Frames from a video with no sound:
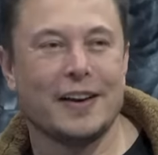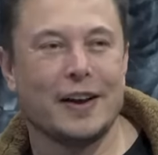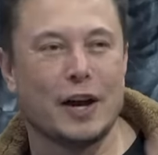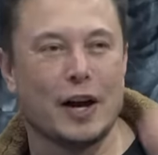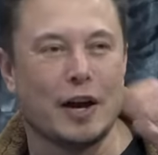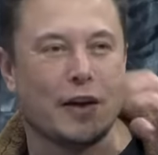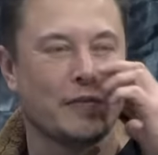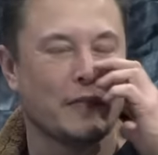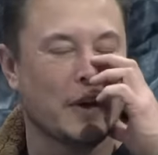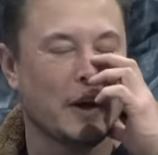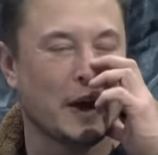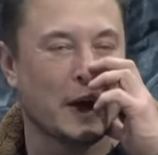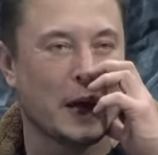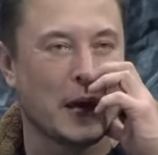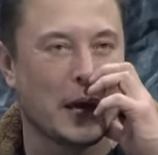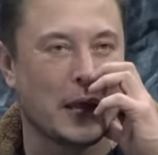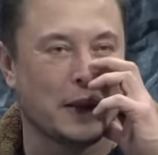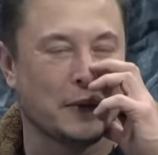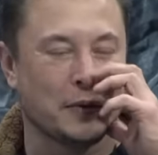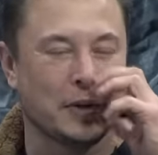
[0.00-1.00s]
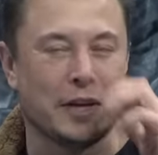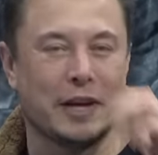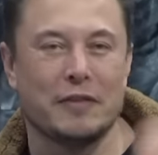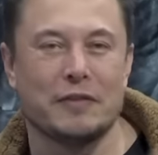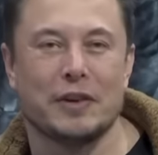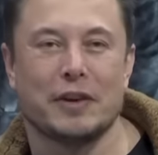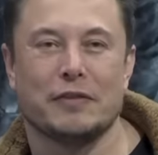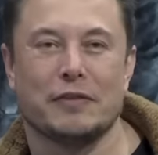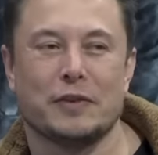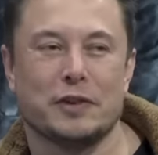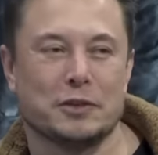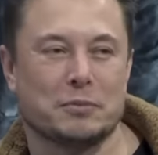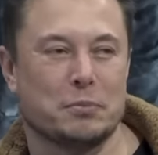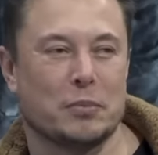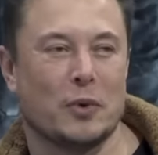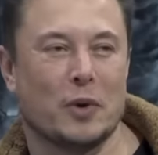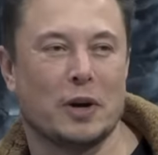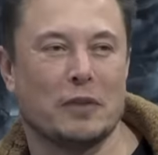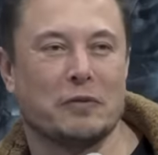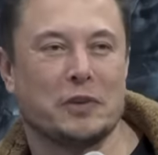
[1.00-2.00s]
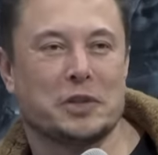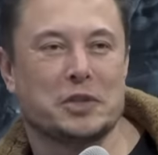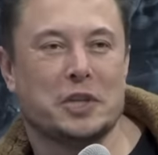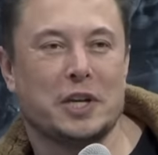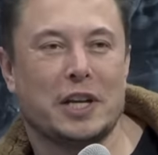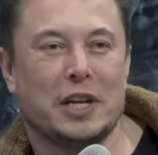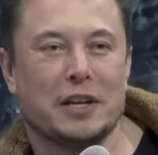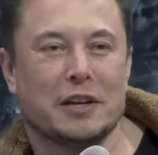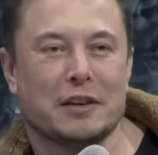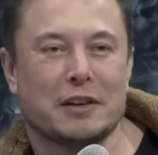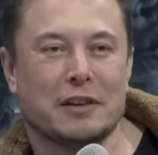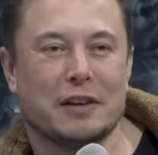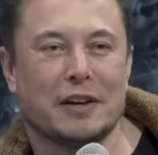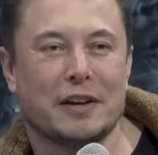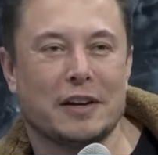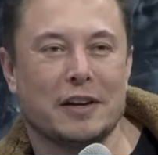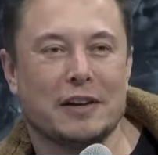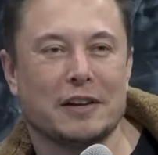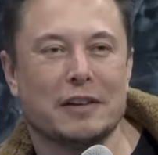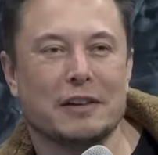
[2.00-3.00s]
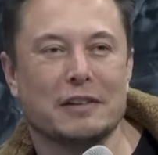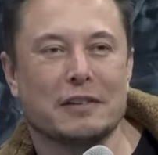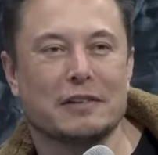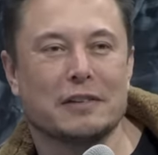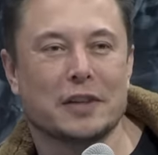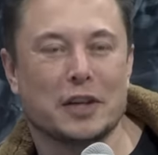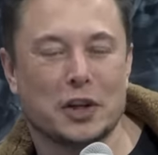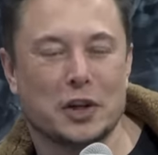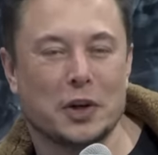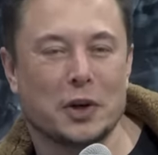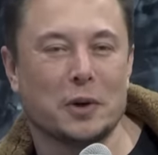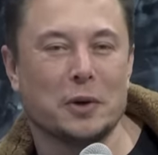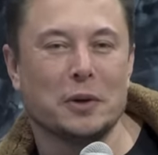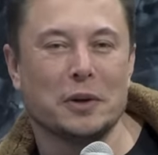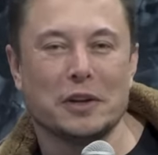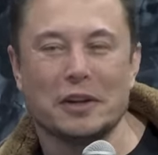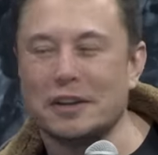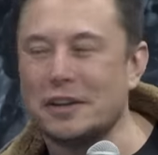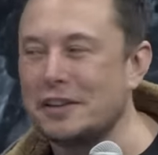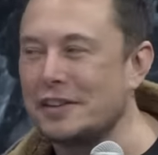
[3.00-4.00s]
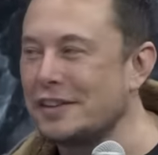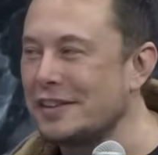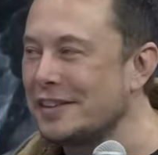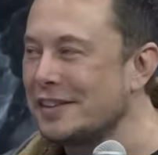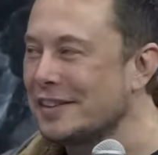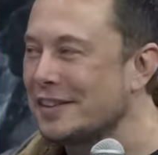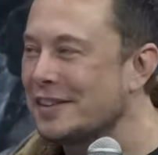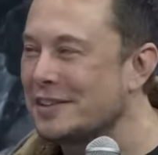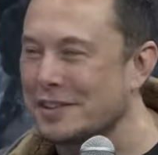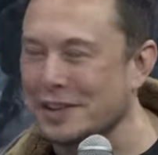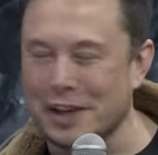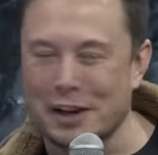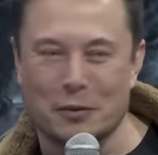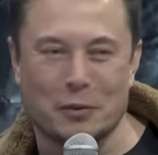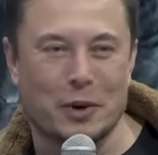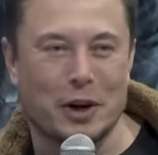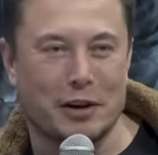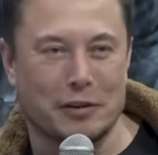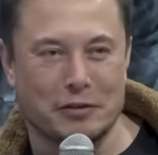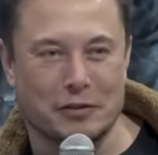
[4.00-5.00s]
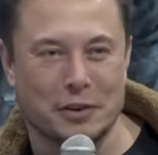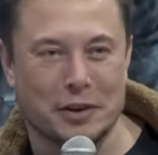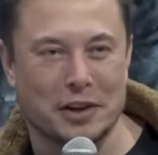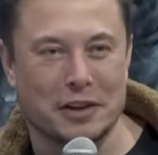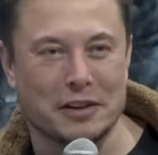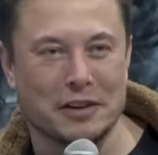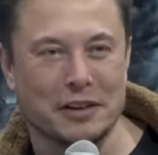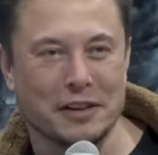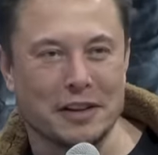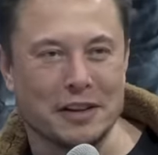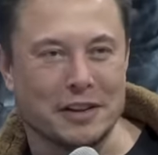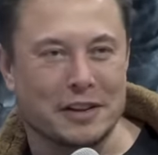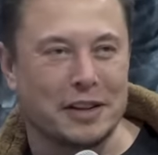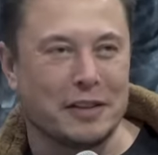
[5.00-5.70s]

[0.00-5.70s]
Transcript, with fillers: um, and then we named our first boring machine uh, Godot, because I kept waiting for it. It